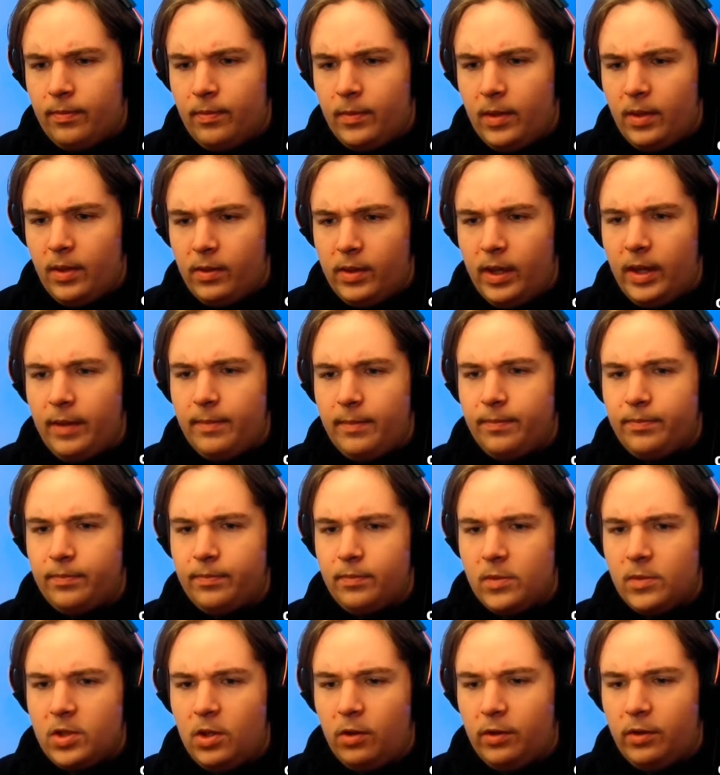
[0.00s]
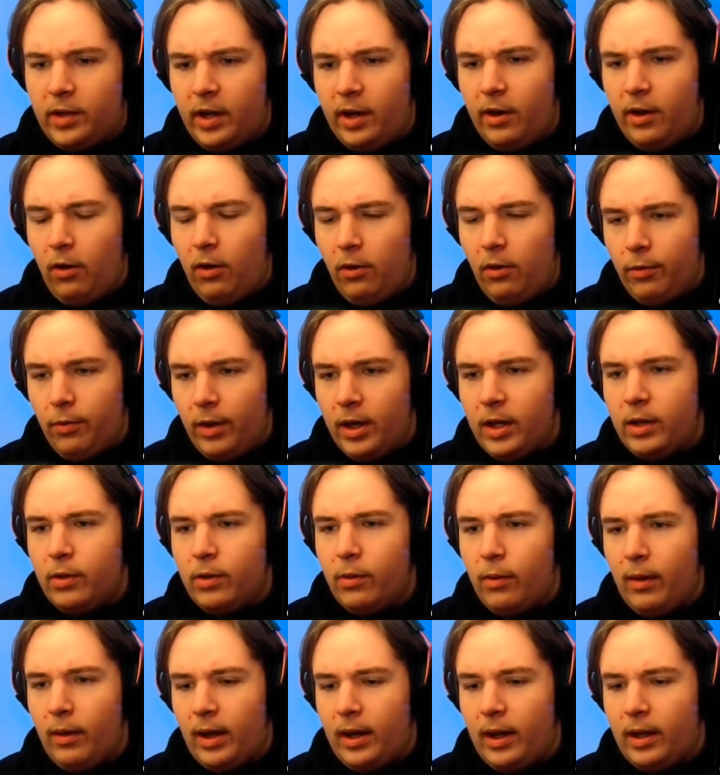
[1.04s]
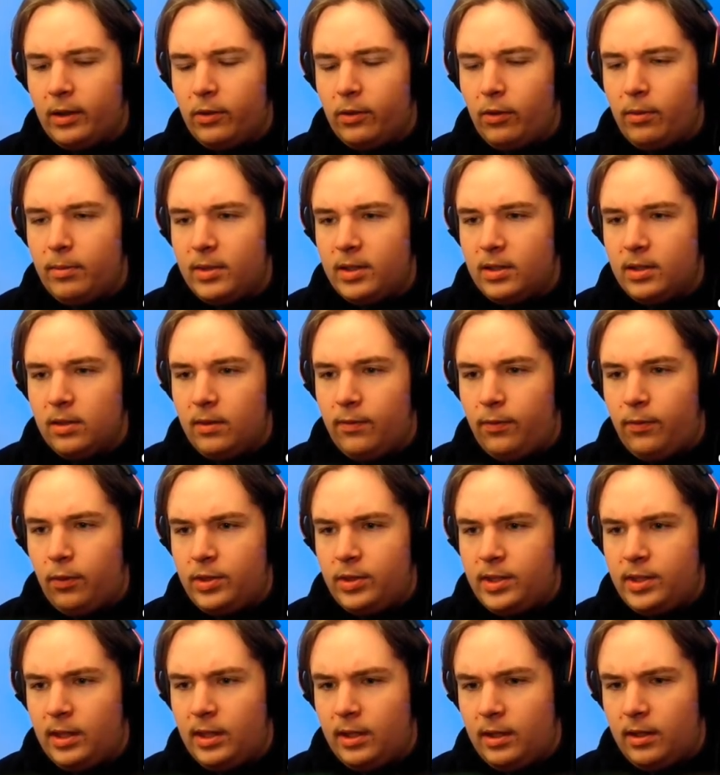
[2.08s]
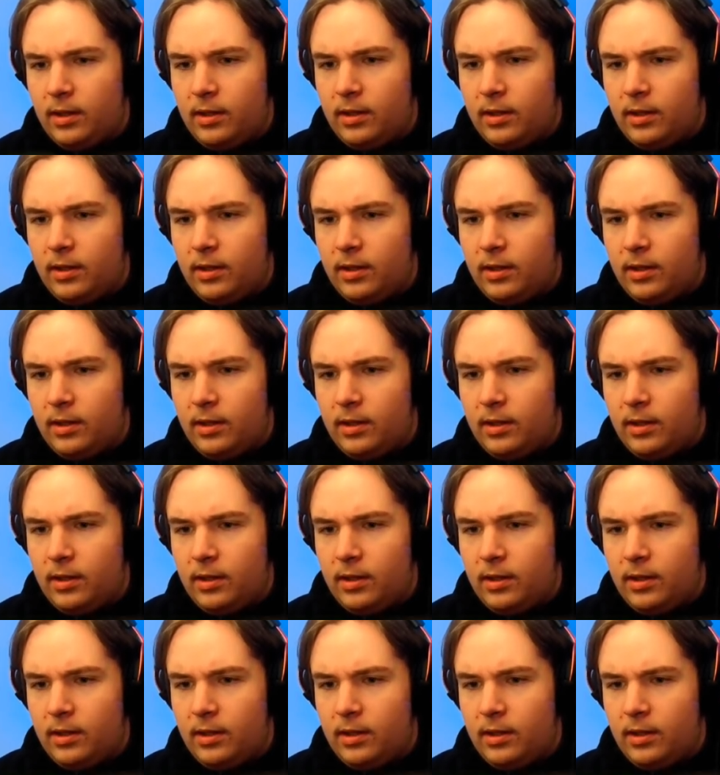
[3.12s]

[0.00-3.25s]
Okay, so they're already doing another mission for Cid.